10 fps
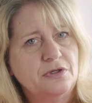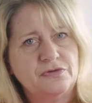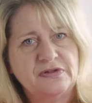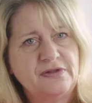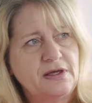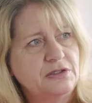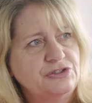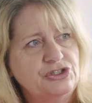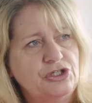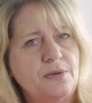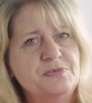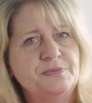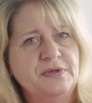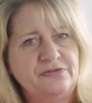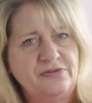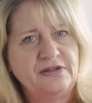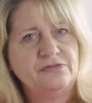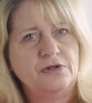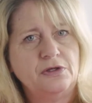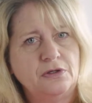because it's harder jobs, but it's
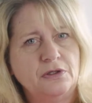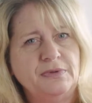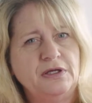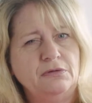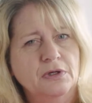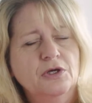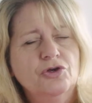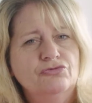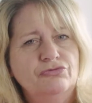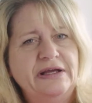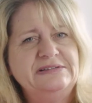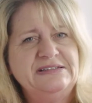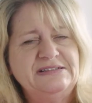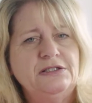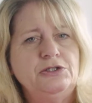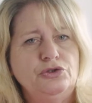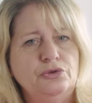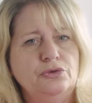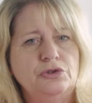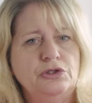things that you're going to be ready to
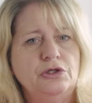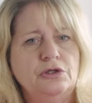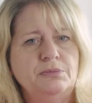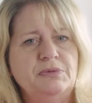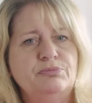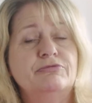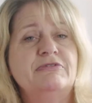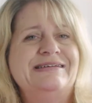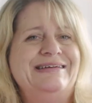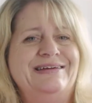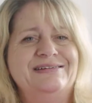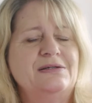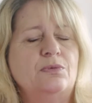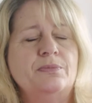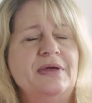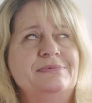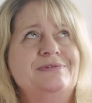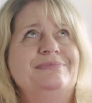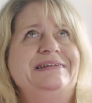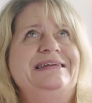learn and you're going to be brilliant. I won't be able
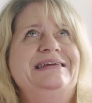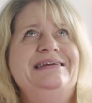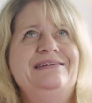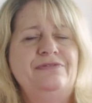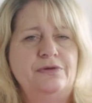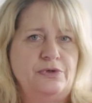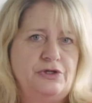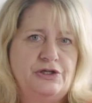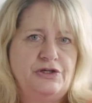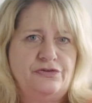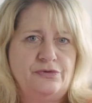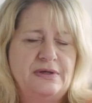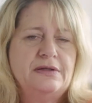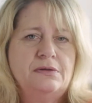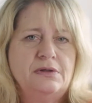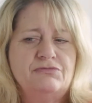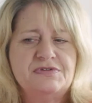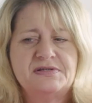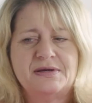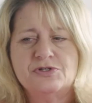to believe the work you're doing in
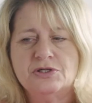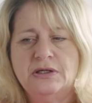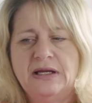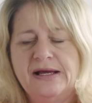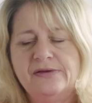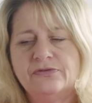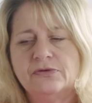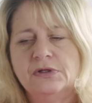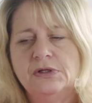reception class.